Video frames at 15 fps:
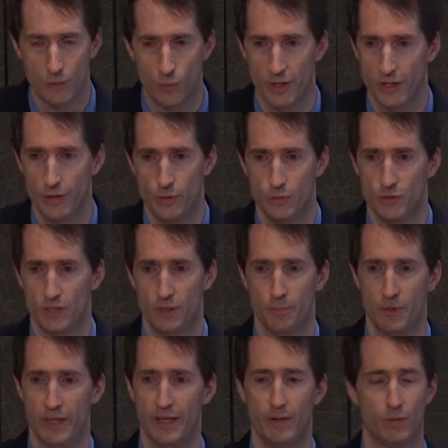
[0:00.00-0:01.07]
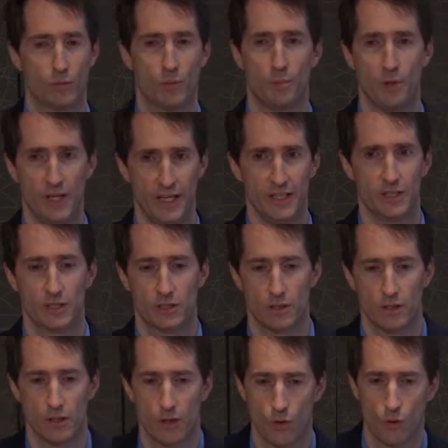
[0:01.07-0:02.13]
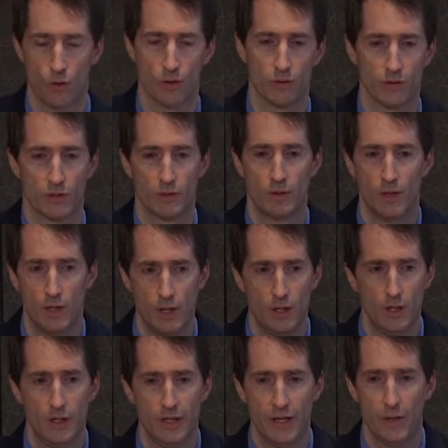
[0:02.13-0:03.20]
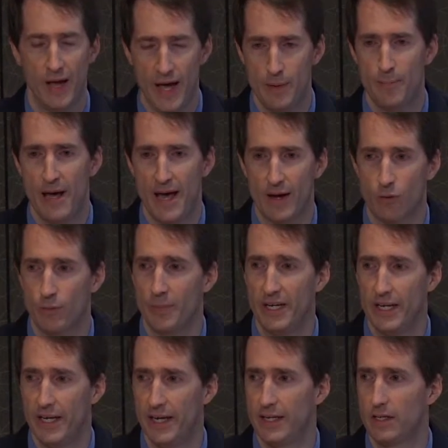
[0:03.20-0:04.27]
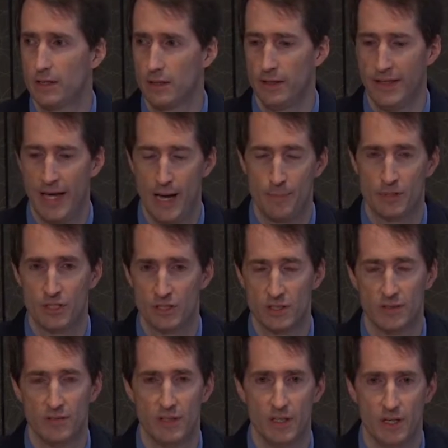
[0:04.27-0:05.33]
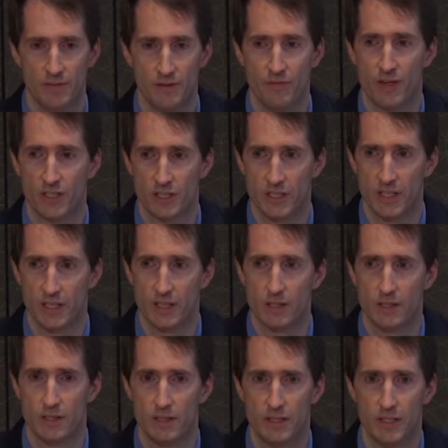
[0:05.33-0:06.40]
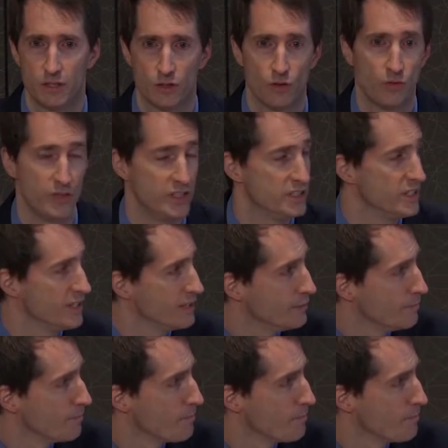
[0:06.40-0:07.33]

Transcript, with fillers: where you simply replace or, or you know, add back, remediate the absence of a, of a functioning dystrophin gene.